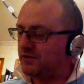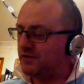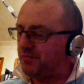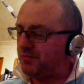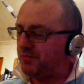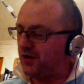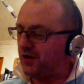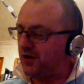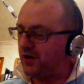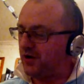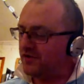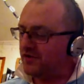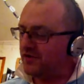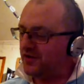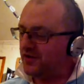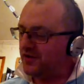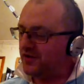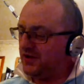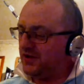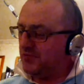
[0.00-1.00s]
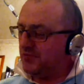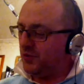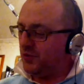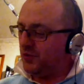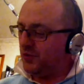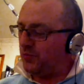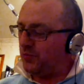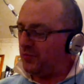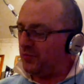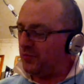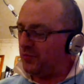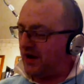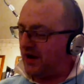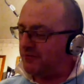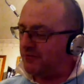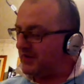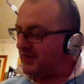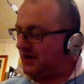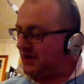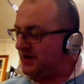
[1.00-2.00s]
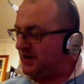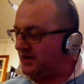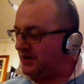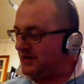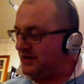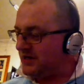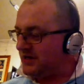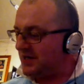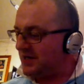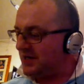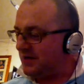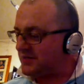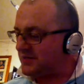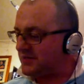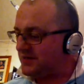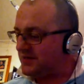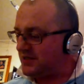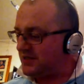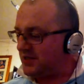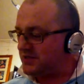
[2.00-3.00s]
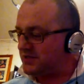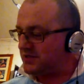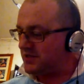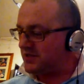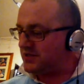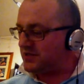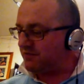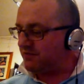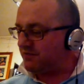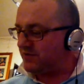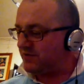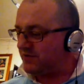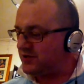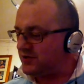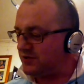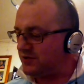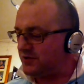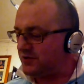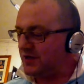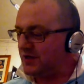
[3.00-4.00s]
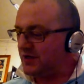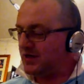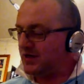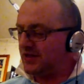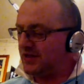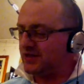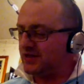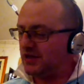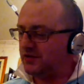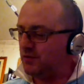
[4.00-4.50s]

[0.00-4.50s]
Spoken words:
Bourbon Barrel Bearded Lady hiding in his cupboard, and he's asking us if he should.